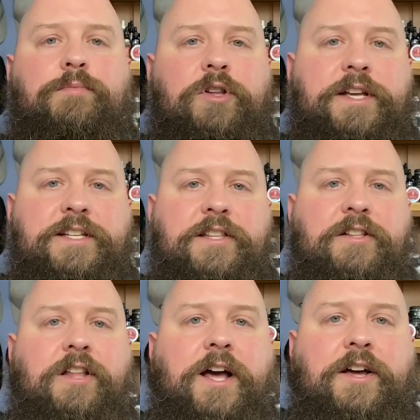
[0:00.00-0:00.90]
please hit
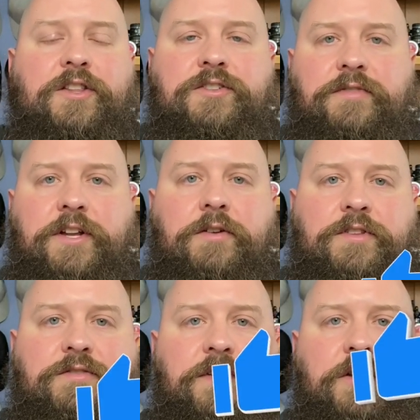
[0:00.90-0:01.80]
the like on this video if
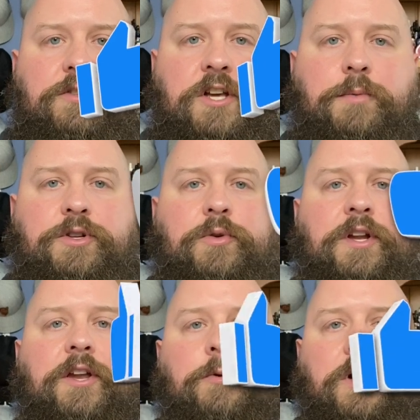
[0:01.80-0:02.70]
this video has helped you in
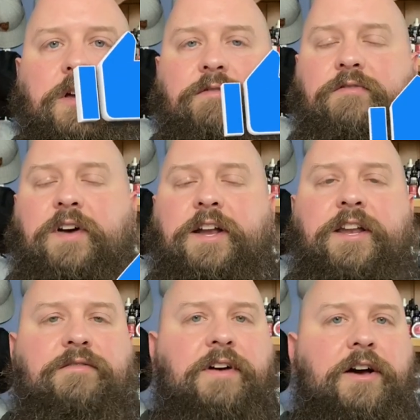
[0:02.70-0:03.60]
any way, if you find
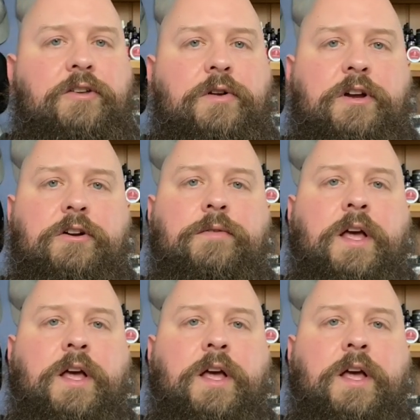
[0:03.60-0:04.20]
any value here,